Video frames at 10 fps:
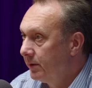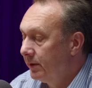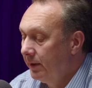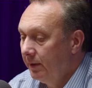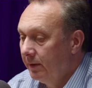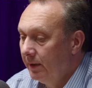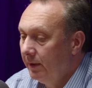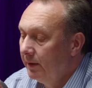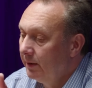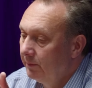
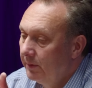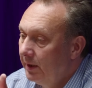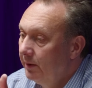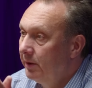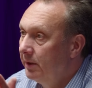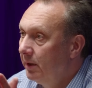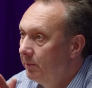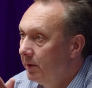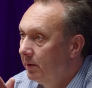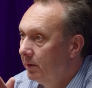they have a
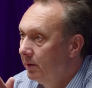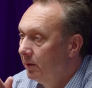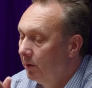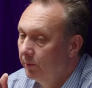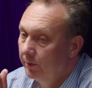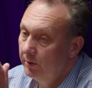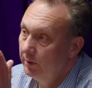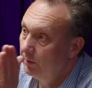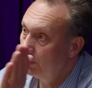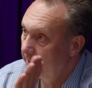dilemma of
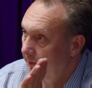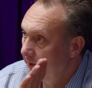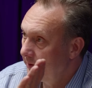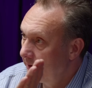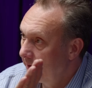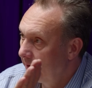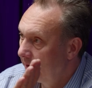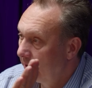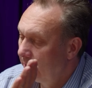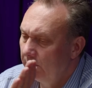no response,
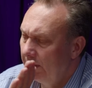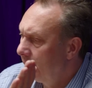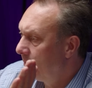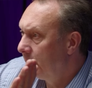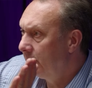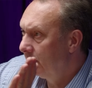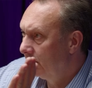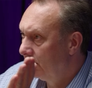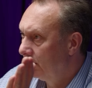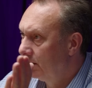to let it be,
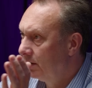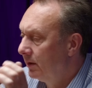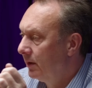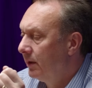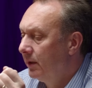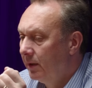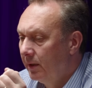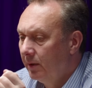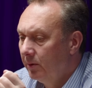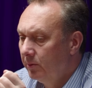
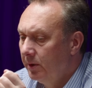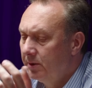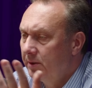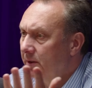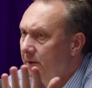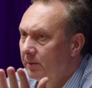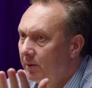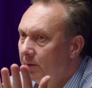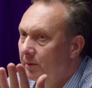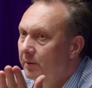which
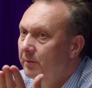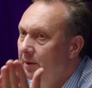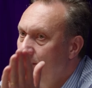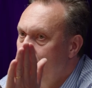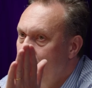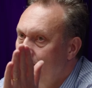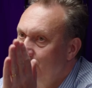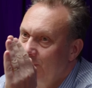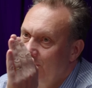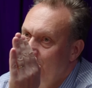is
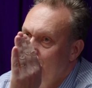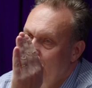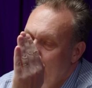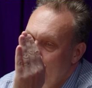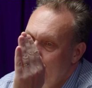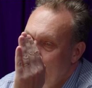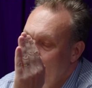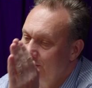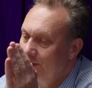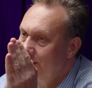
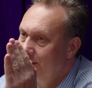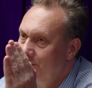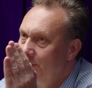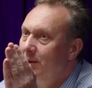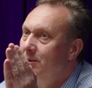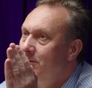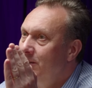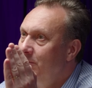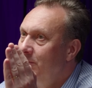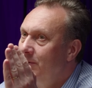also
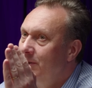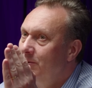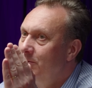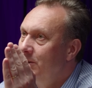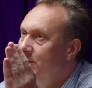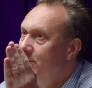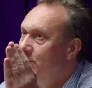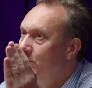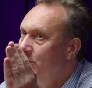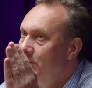extreme, which
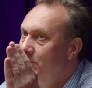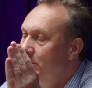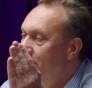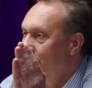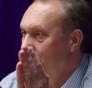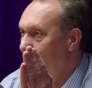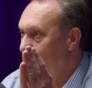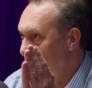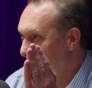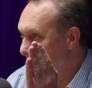should be
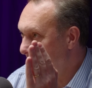avoided,